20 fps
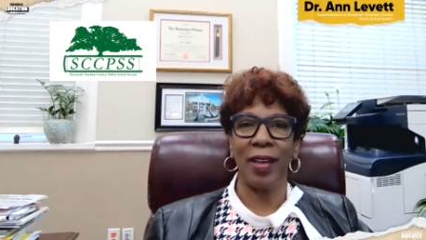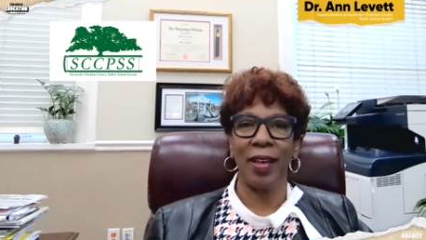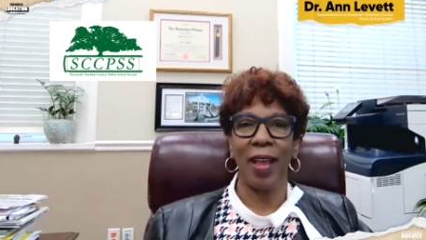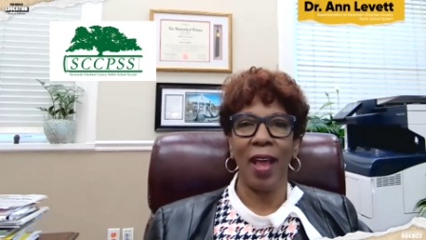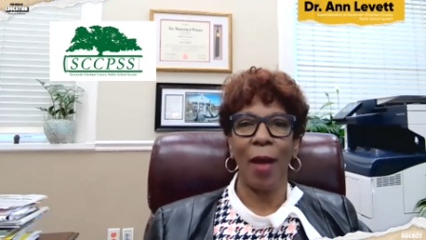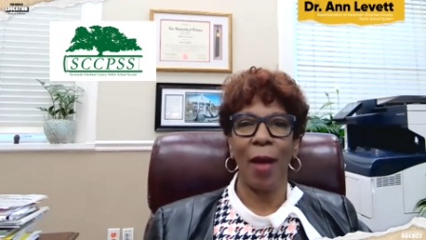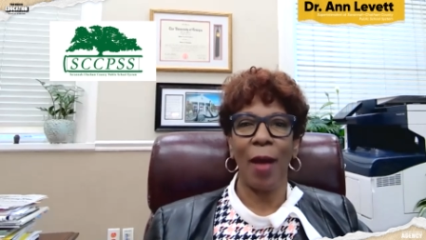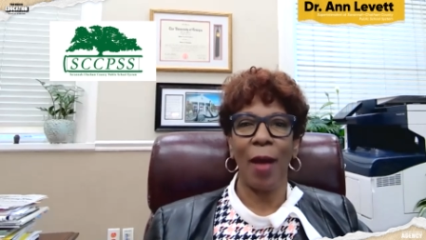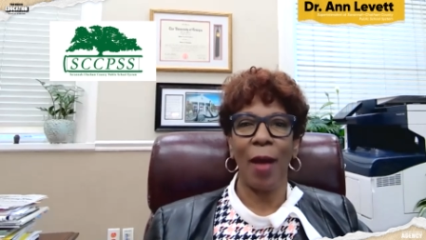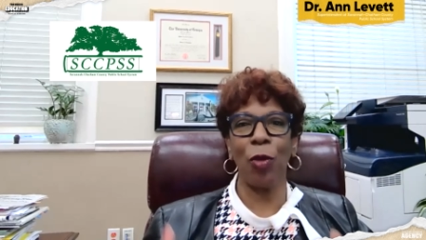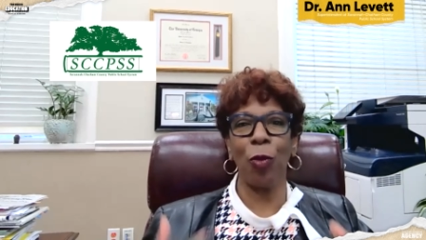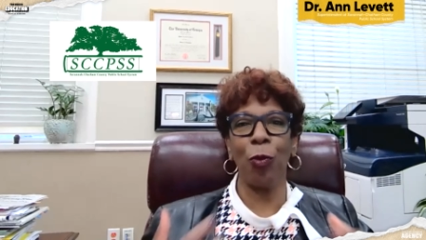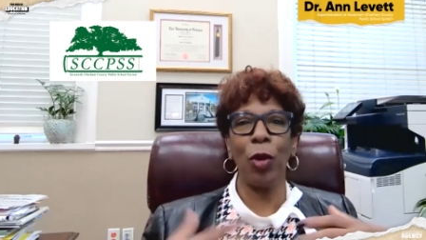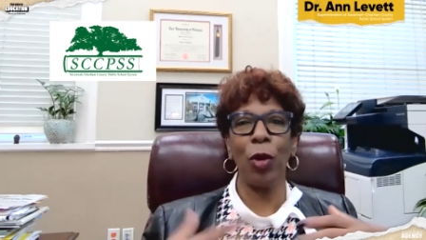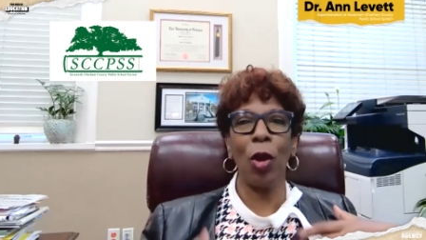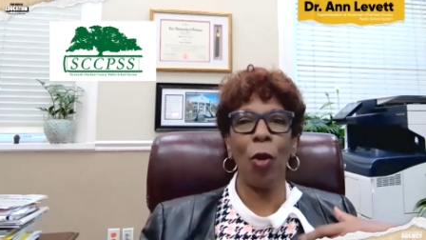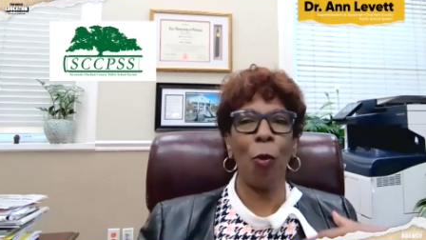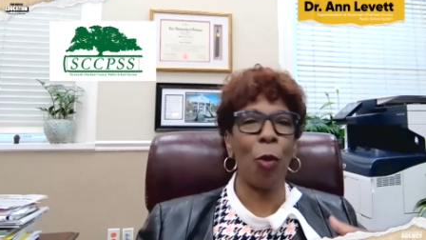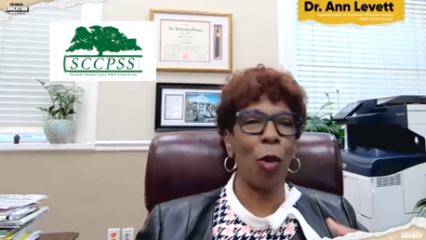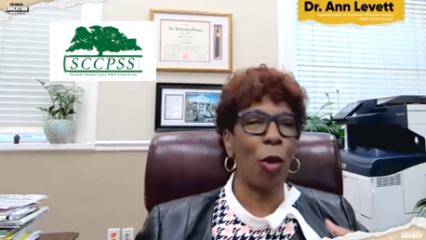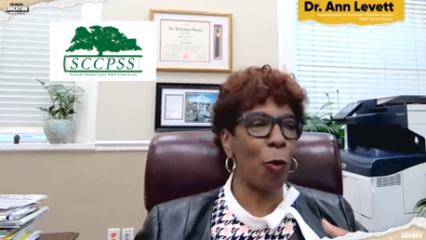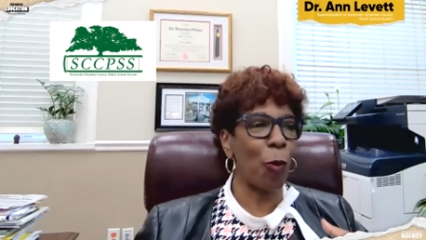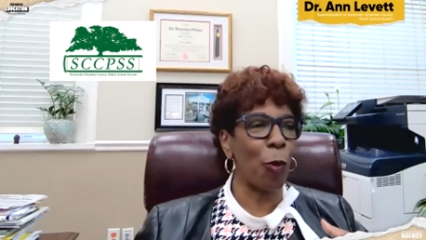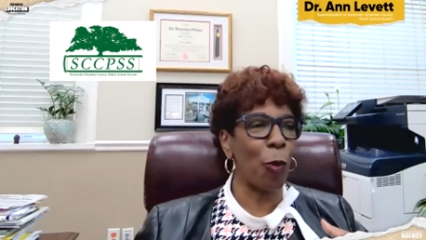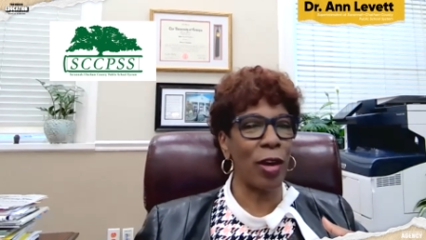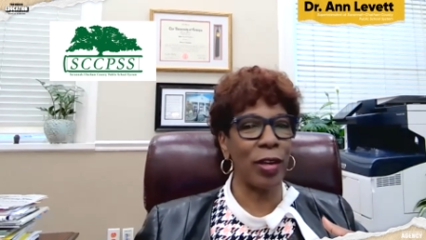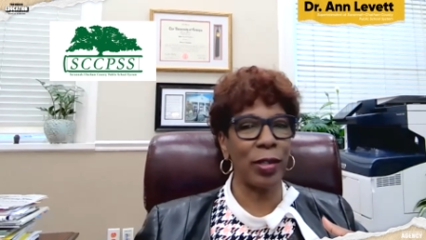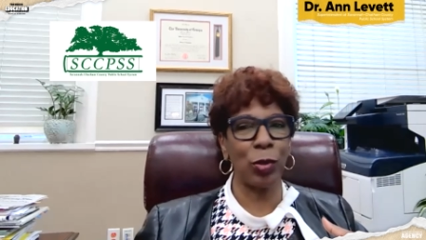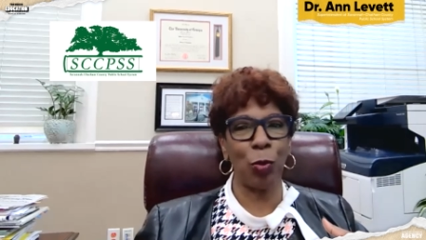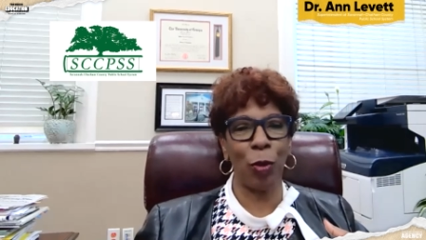I mean, the real Absolutely. world
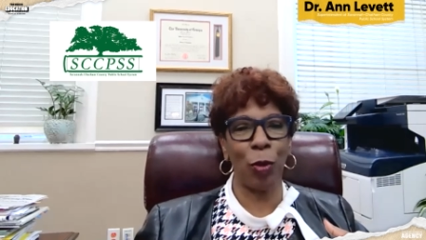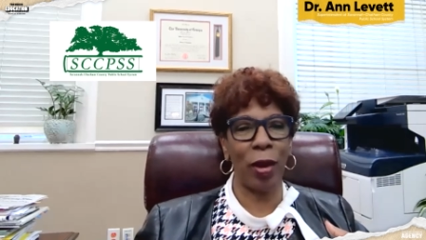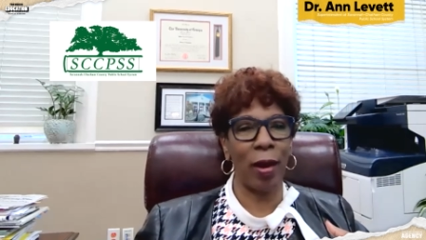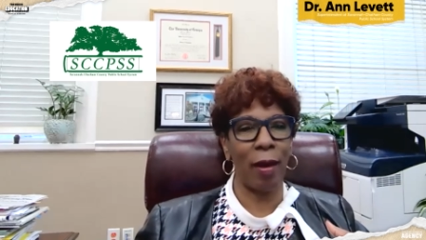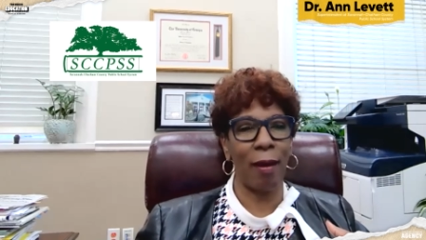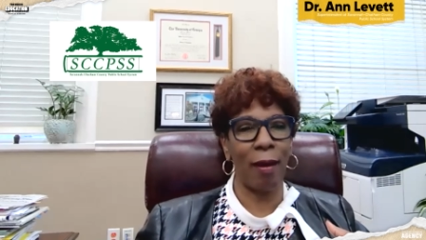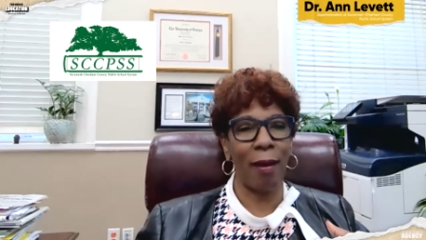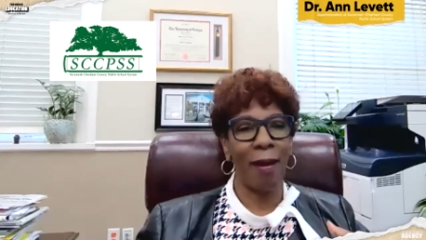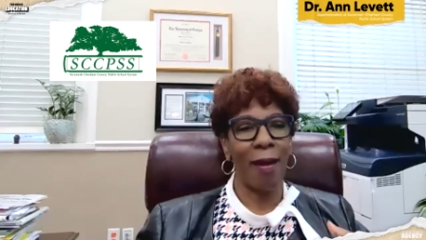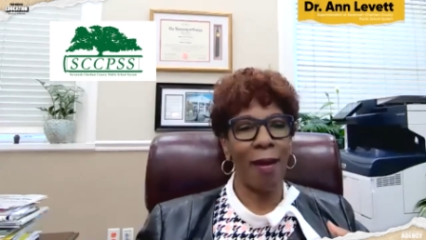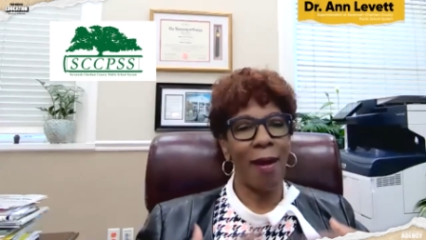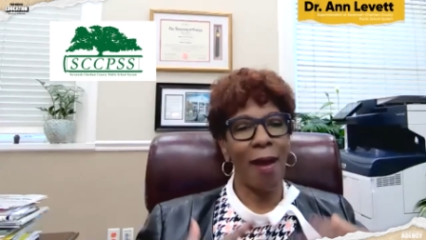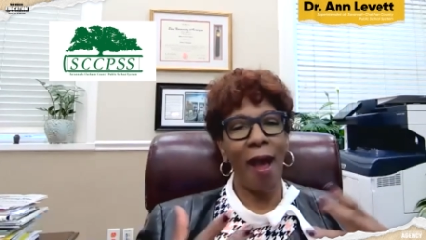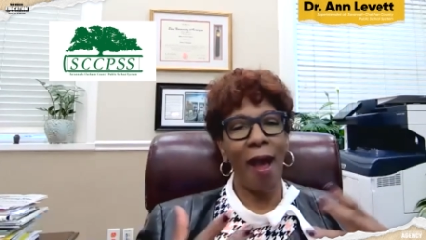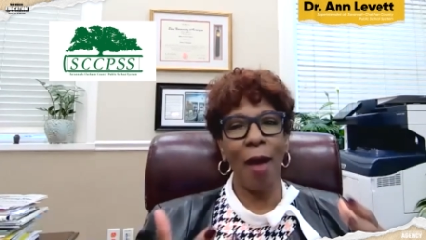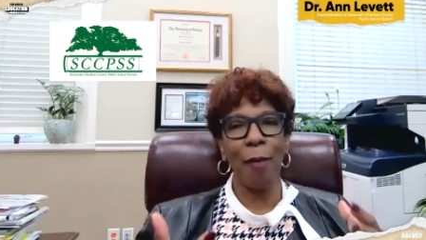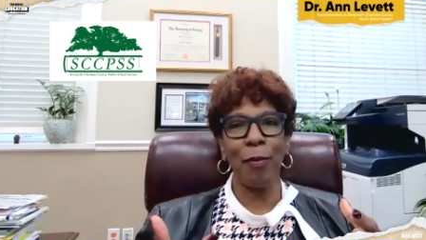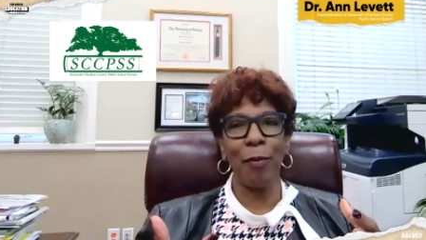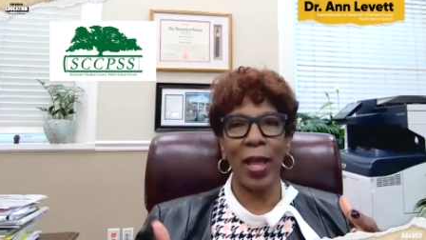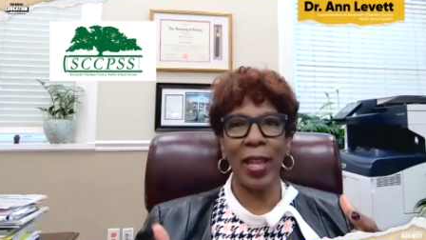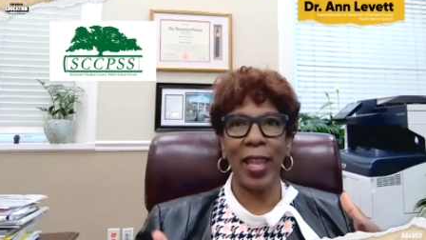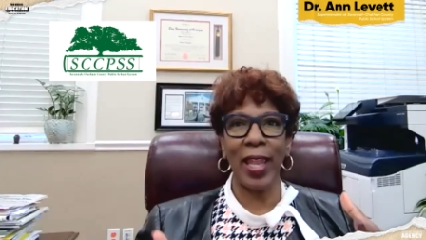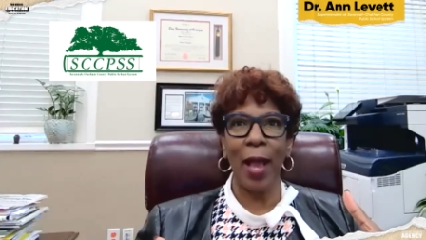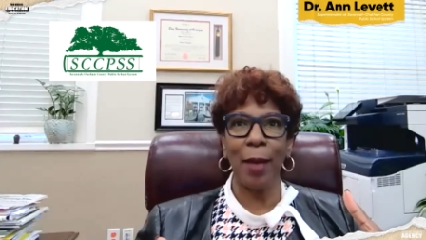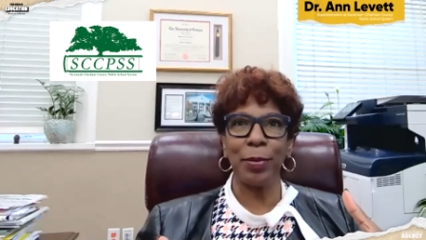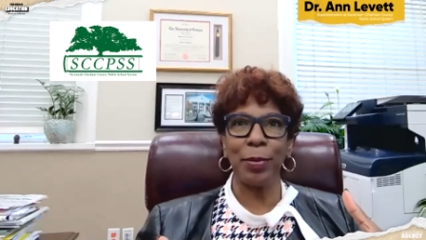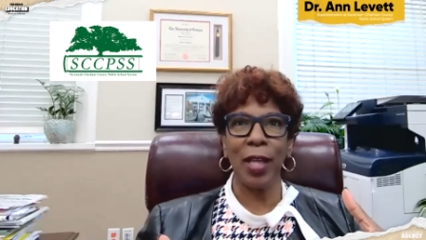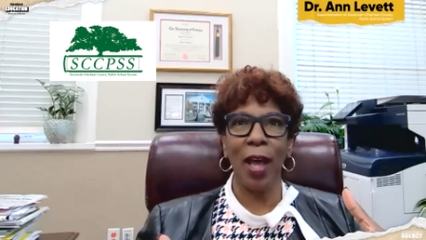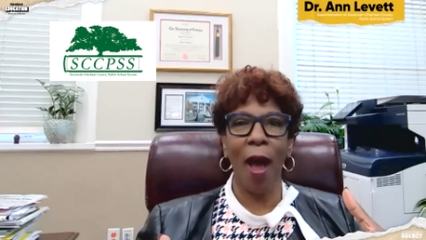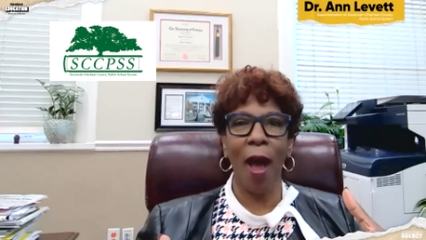works where I have my
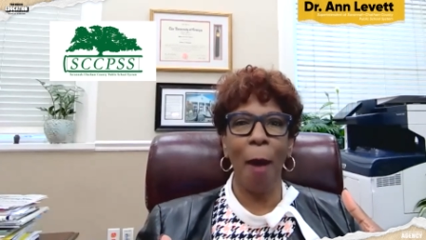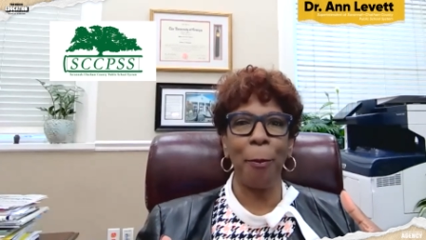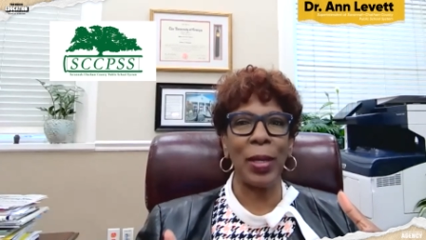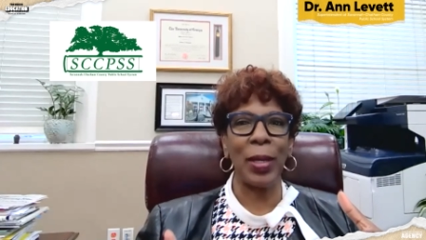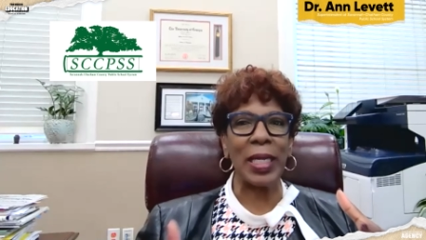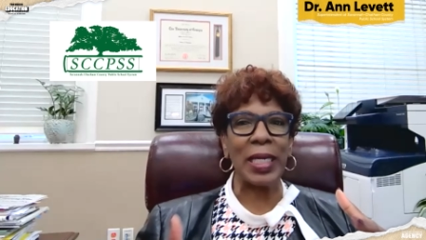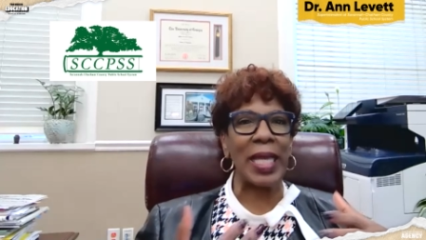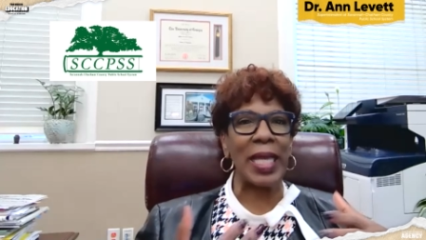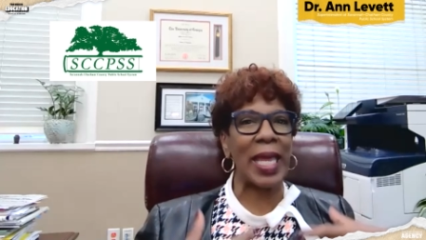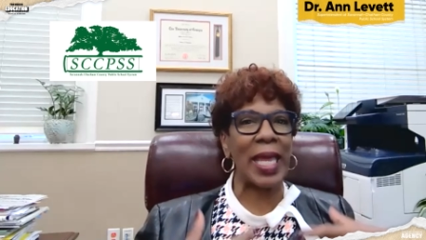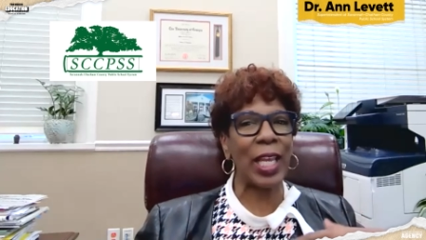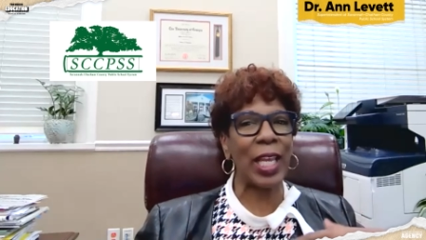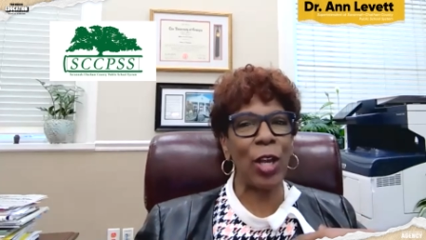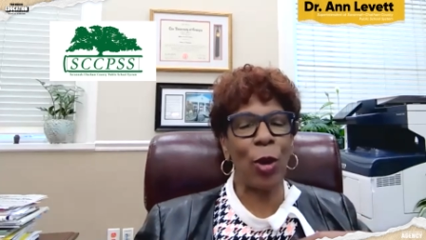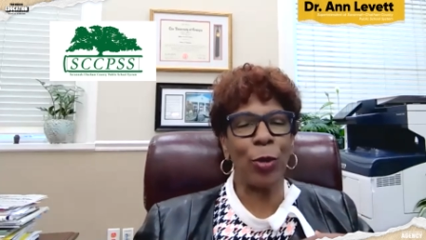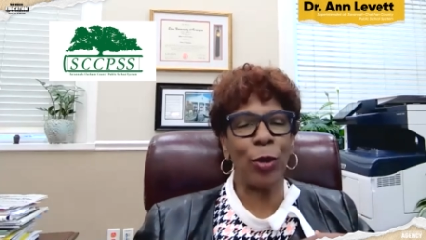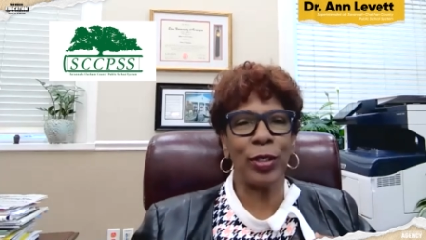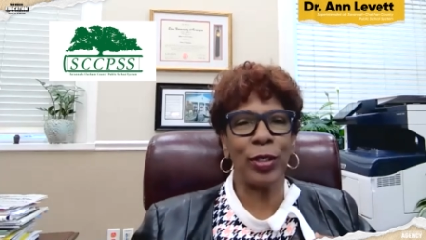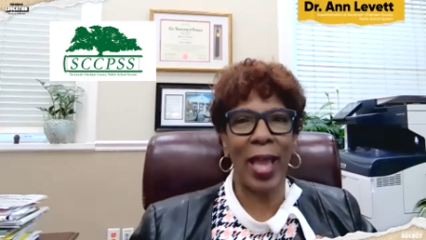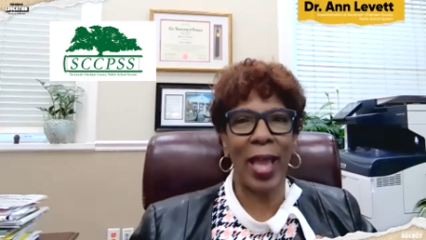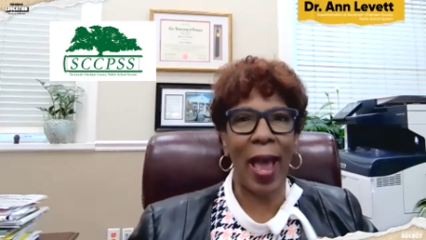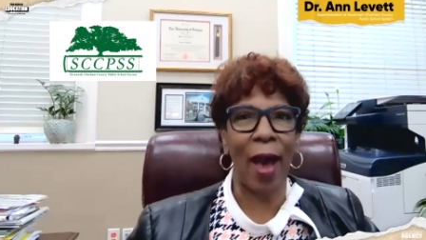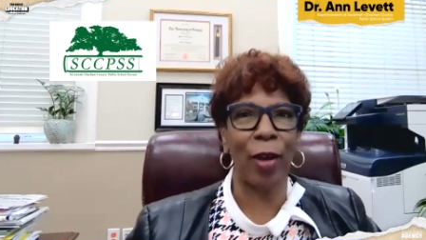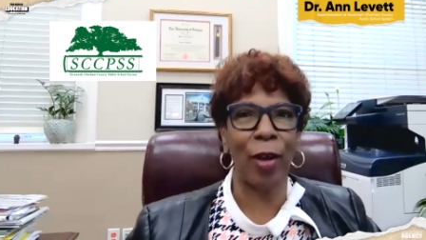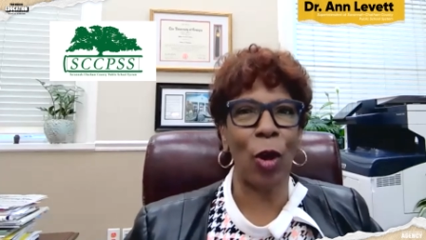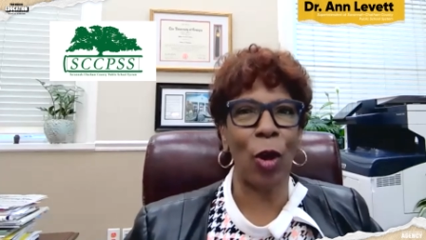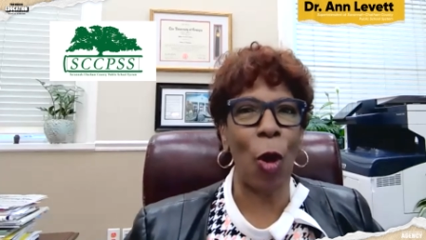laptop, but let it go down.